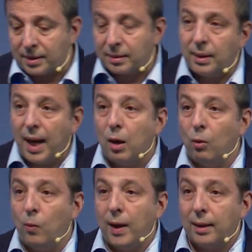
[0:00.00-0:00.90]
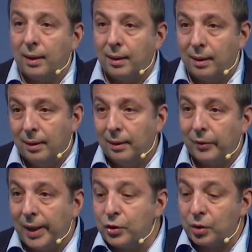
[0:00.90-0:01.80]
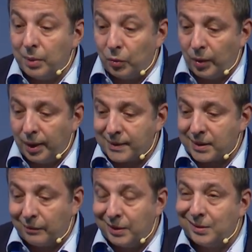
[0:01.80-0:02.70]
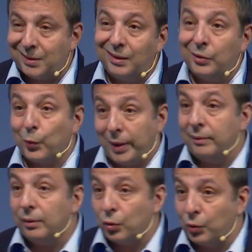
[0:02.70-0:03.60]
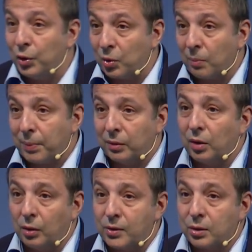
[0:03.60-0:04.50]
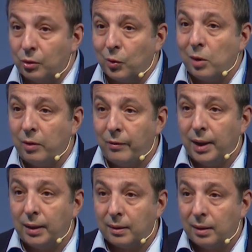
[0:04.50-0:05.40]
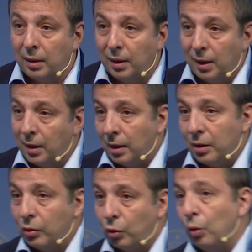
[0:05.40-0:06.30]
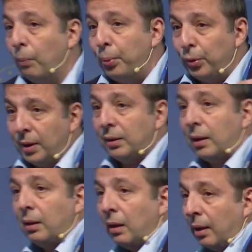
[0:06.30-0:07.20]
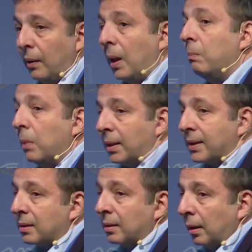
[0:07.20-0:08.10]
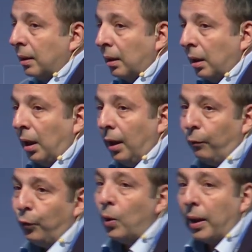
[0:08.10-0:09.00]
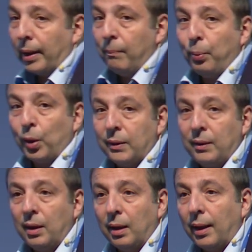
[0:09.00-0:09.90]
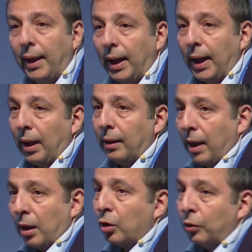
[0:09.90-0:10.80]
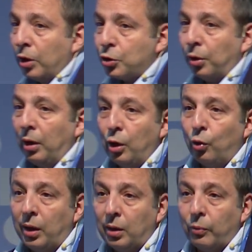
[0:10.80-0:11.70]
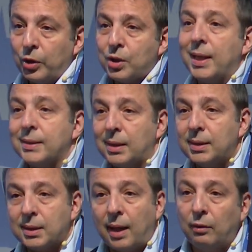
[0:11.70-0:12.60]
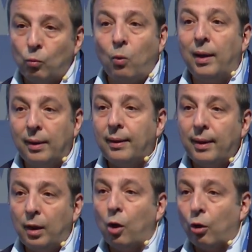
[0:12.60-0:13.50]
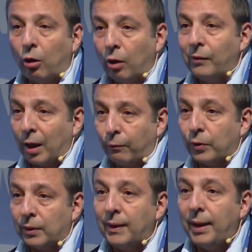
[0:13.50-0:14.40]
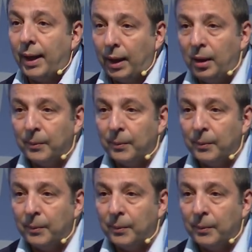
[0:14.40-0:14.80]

now we're ranging between 17 and 22 euro per ton of CO2 equivalent. To put it in numbers, if you are importing an air conditioning unit which has inside 1 kilo of R410A,